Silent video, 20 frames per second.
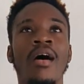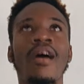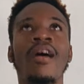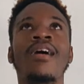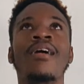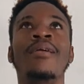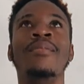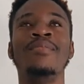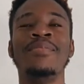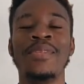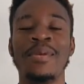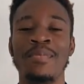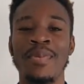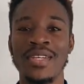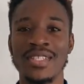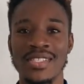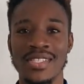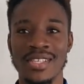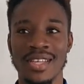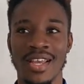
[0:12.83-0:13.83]
Um, the
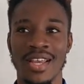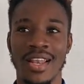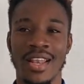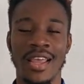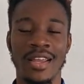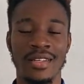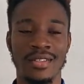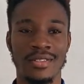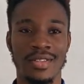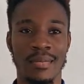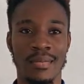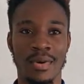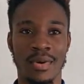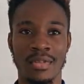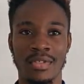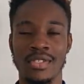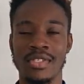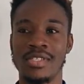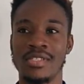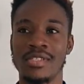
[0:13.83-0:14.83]
best thing I liked
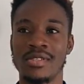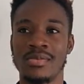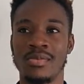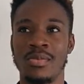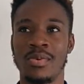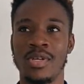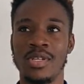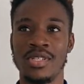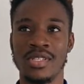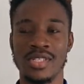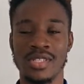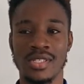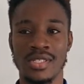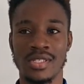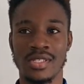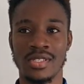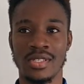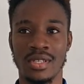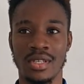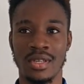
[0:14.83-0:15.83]
about this
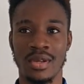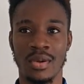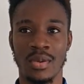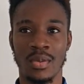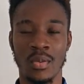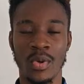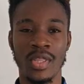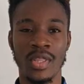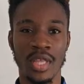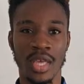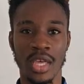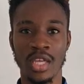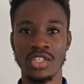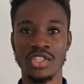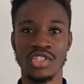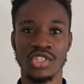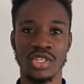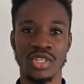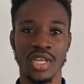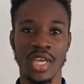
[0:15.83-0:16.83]
was when the
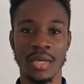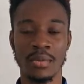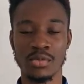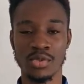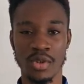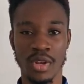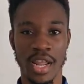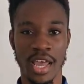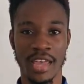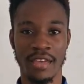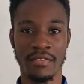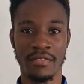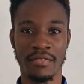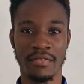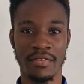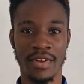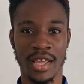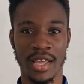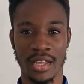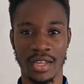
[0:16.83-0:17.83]
engine came to
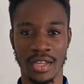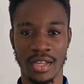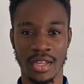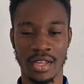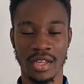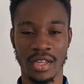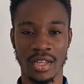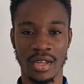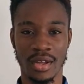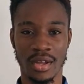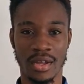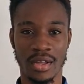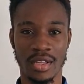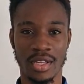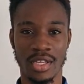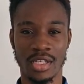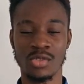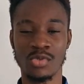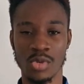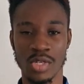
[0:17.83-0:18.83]
life. Like,
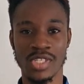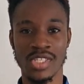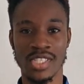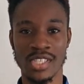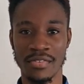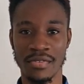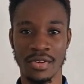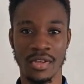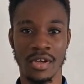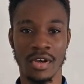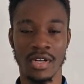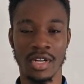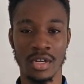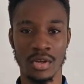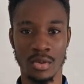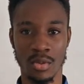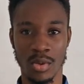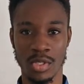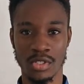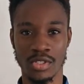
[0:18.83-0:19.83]
it was difficult, I
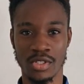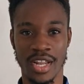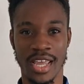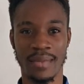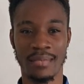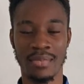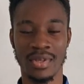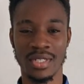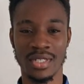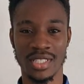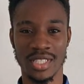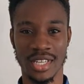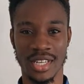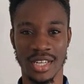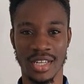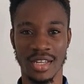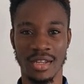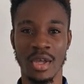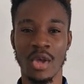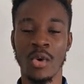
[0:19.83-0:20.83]
don't want to lie, but
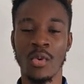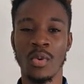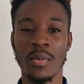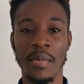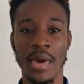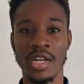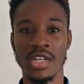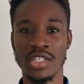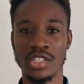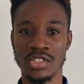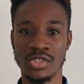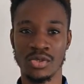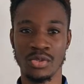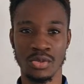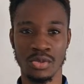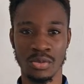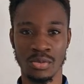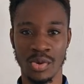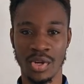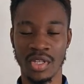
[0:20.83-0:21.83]
uh, we managed to
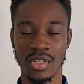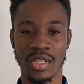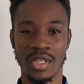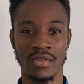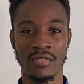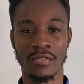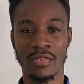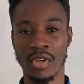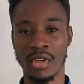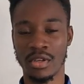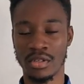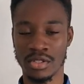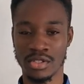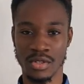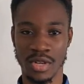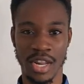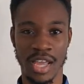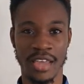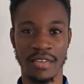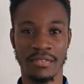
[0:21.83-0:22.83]
bring the vehicle
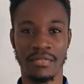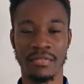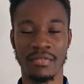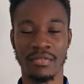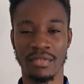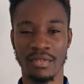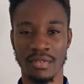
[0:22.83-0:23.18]
to life.